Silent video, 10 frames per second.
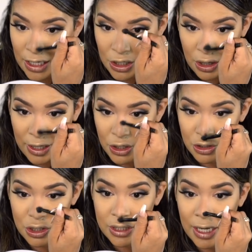and like
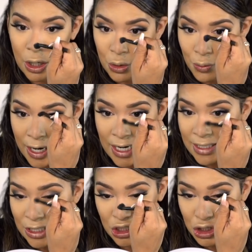you're just like a great
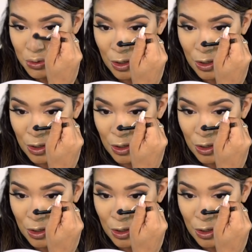addition to